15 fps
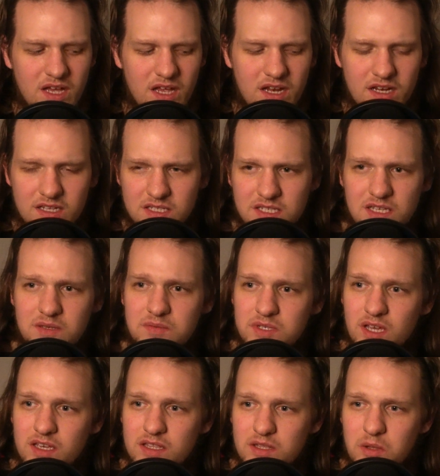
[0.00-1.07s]
And it seems
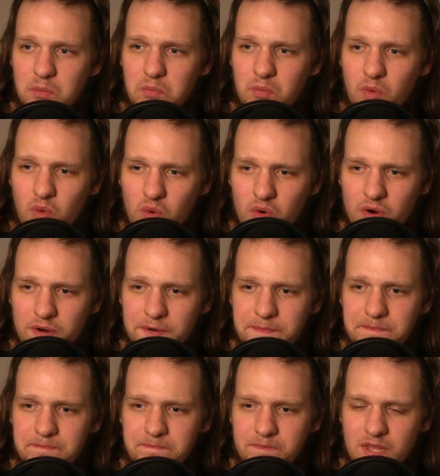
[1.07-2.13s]
like the more
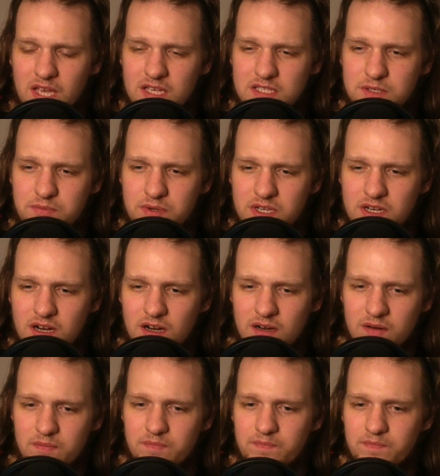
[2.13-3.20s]
it's
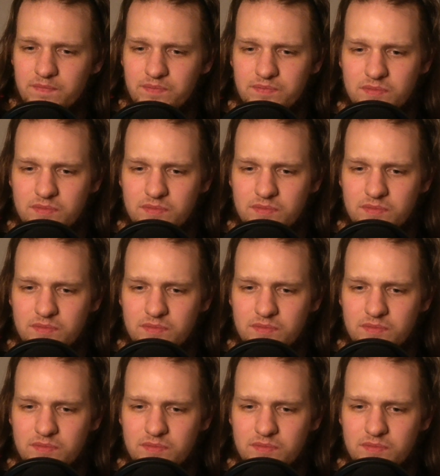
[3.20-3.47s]
become